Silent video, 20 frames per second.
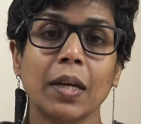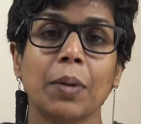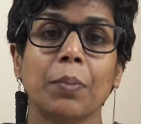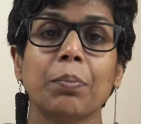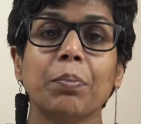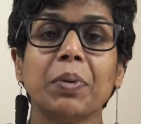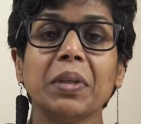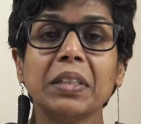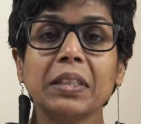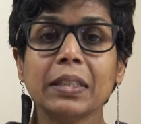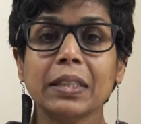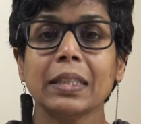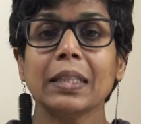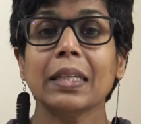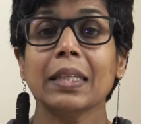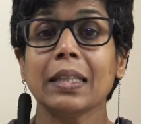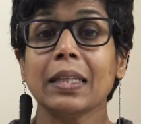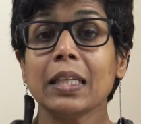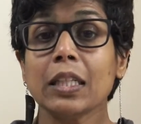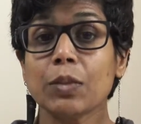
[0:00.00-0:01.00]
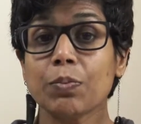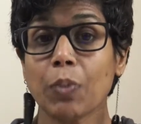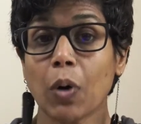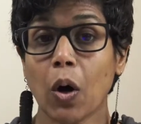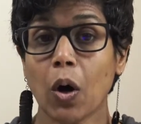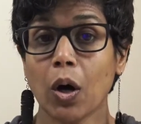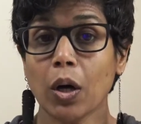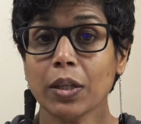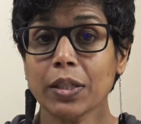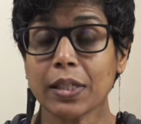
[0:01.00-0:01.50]
Building in these
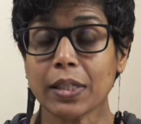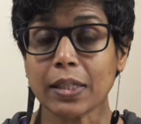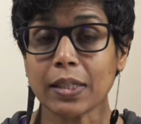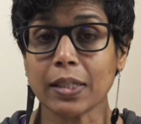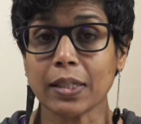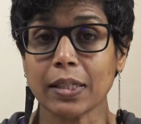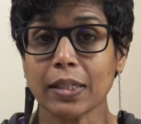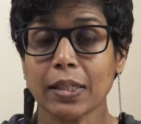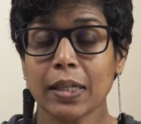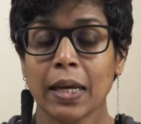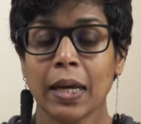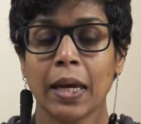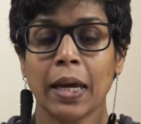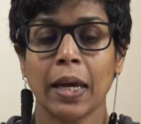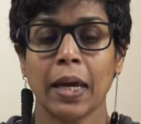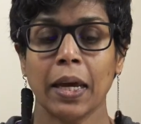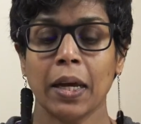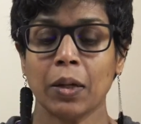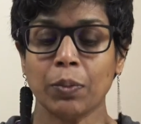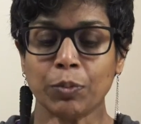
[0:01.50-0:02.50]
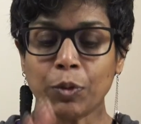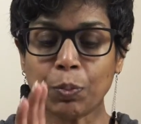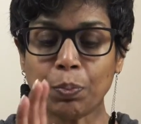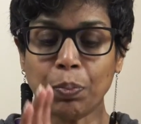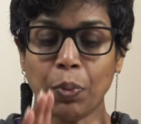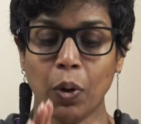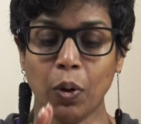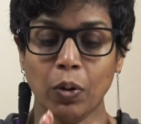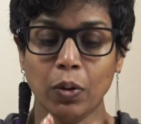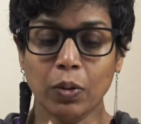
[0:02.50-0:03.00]
pauses help to
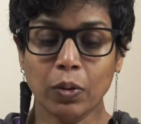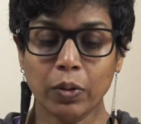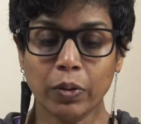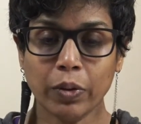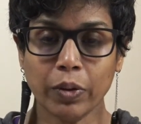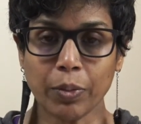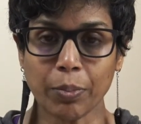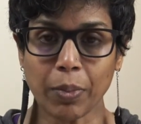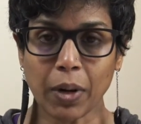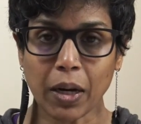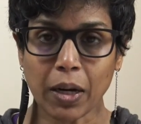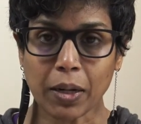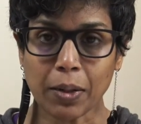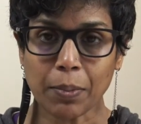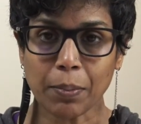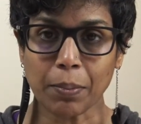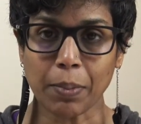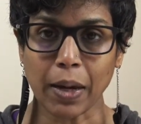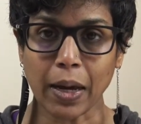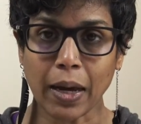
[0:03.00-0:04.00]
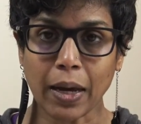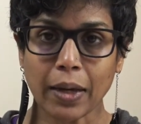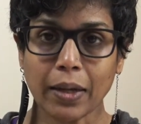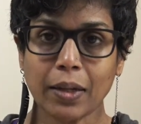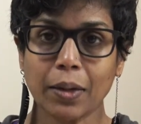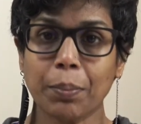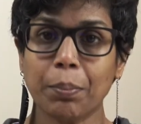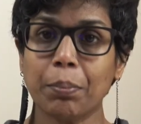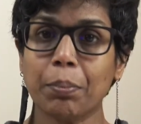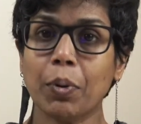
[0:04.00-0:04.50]
pull the mind
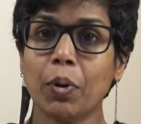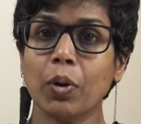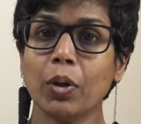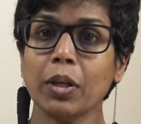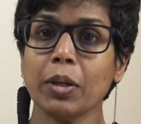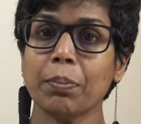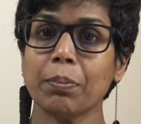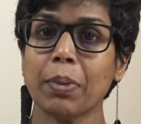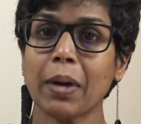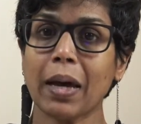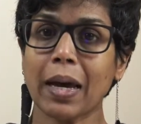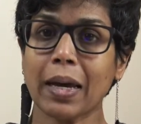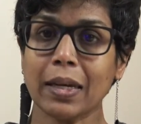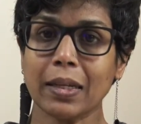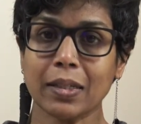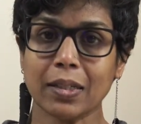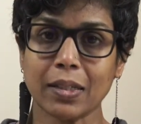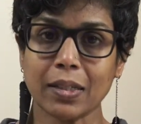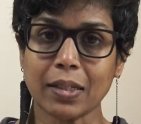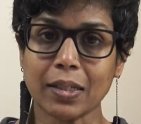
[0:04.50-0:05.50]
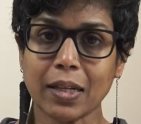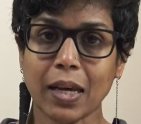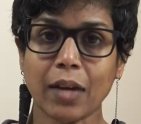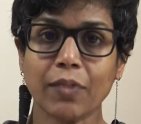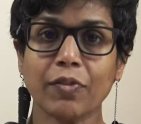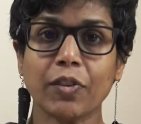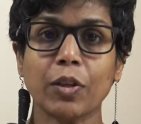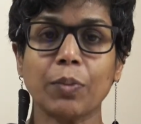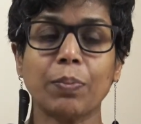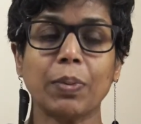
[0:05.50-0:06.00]
back, pull it back into a
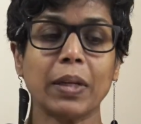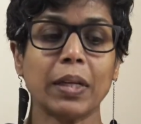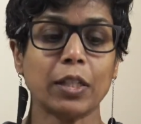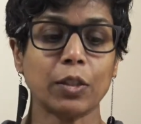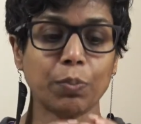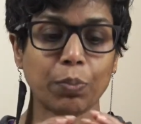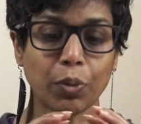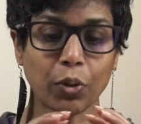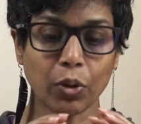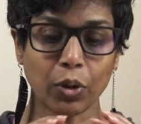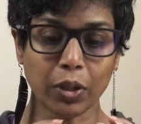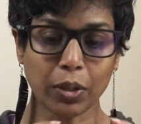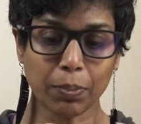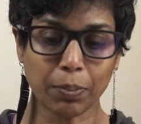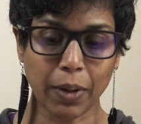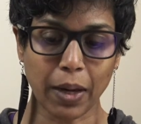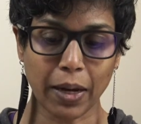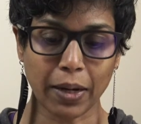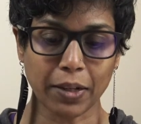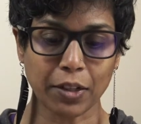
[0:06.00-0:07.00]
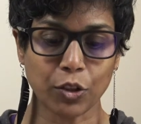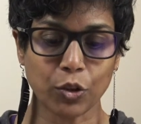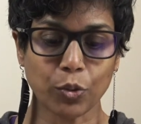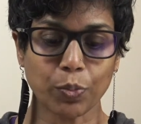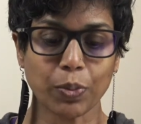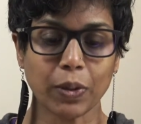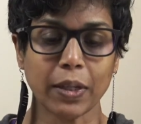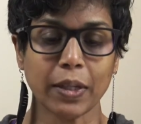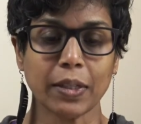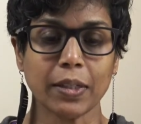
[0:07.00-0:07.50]
sattvic place, pull it back into a
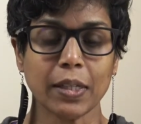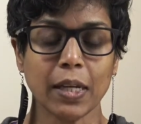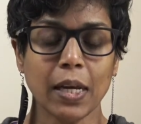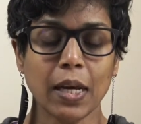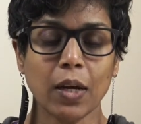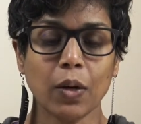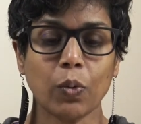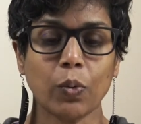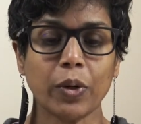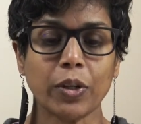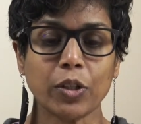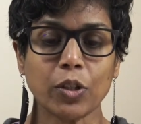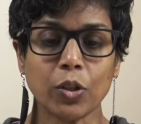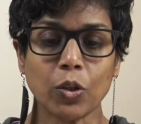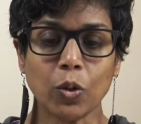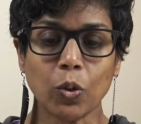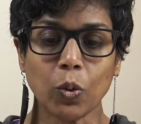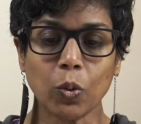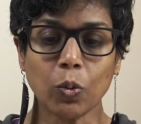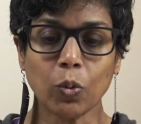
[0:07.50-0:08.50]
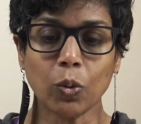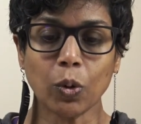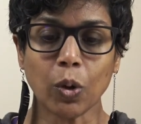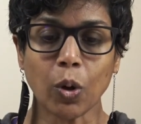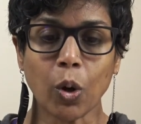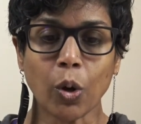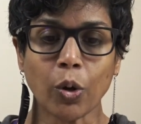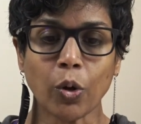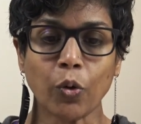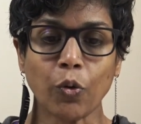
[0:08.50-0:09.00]
place where it's no
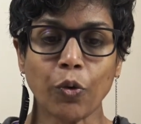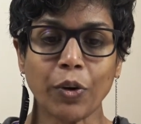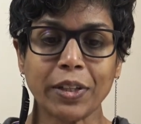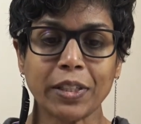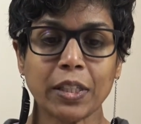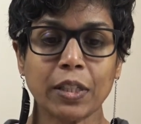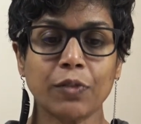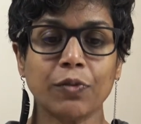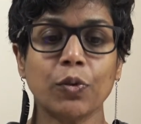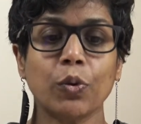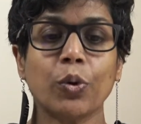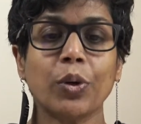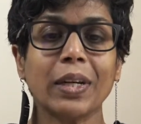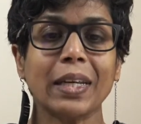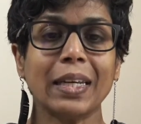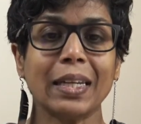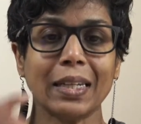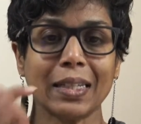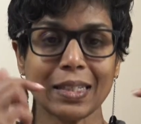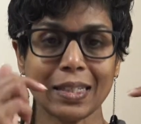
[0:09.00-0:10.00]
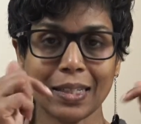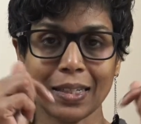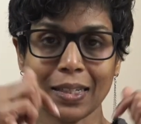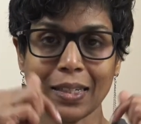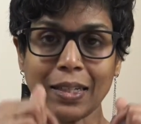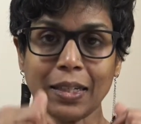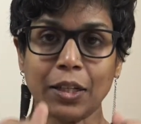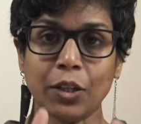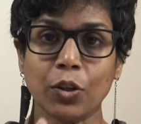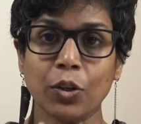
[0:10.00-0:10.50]
longer racing forward. It is
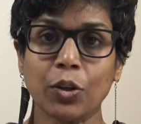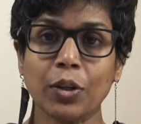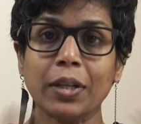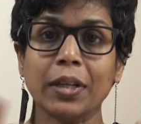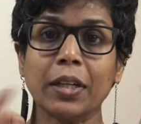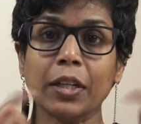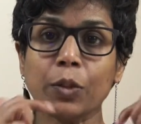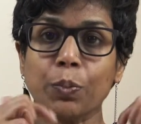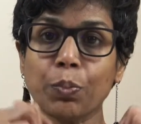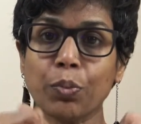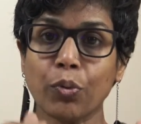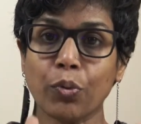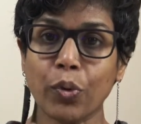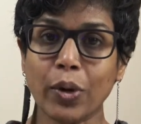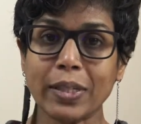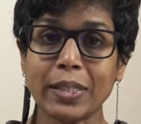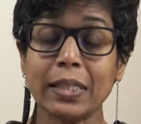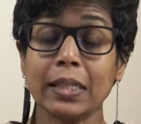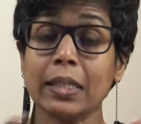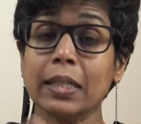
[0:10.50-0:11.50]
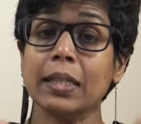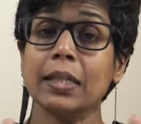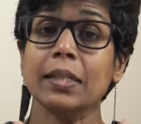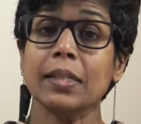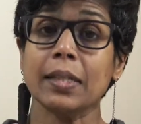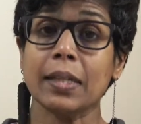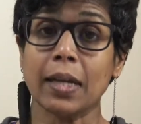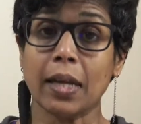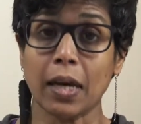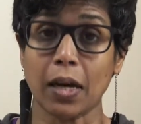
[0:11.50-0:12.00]
here, it is present, it is
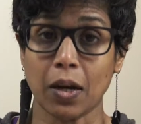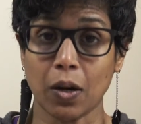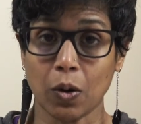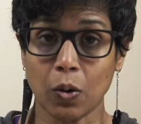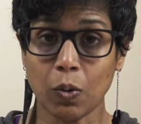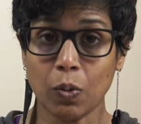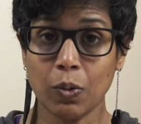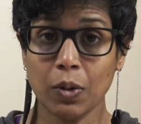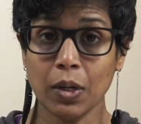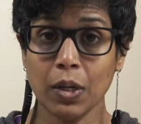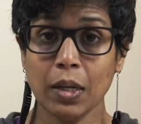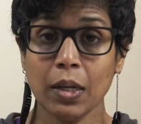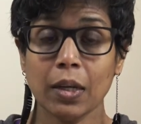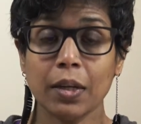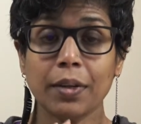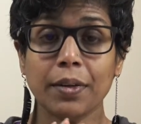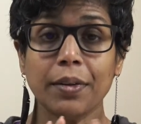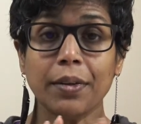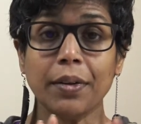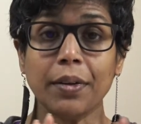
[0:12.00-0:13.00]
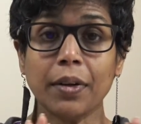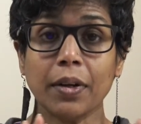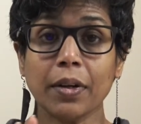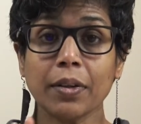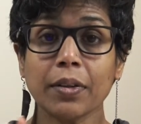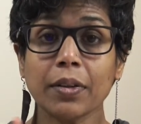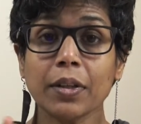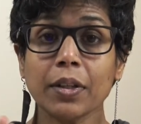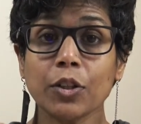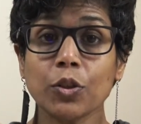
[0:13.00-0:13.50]
now.
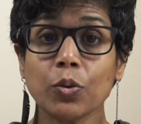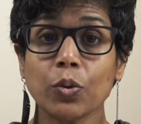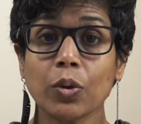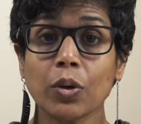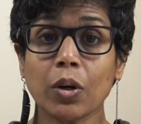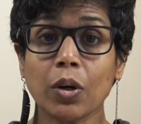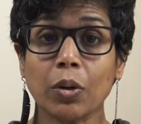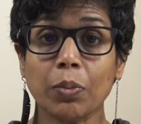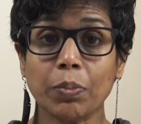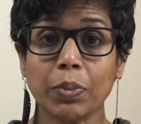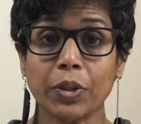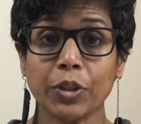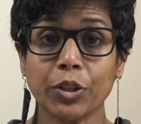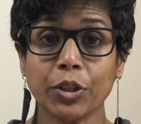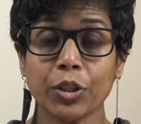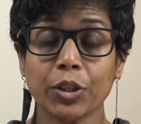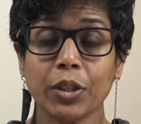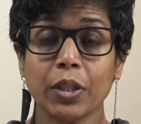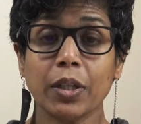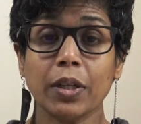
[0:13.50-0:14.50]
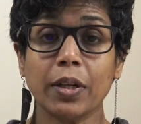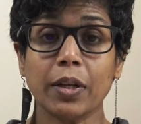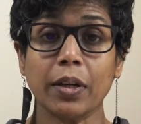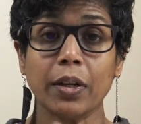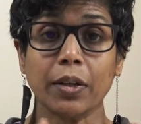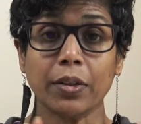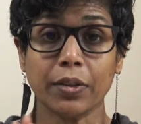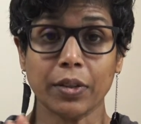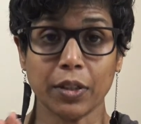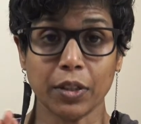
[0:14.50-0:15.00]
Nothing to accomplish,
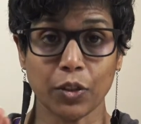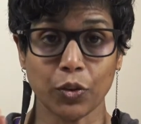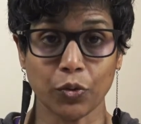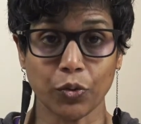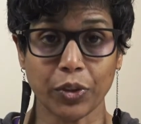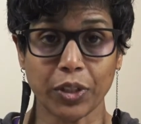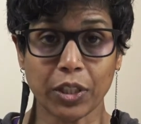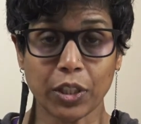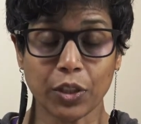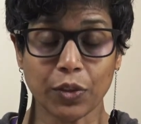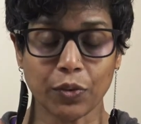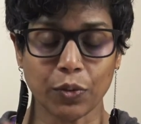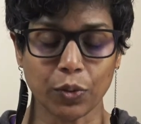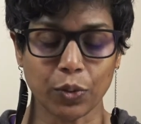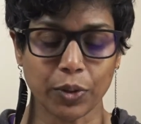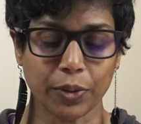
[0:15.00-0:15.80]
nothing to reach for.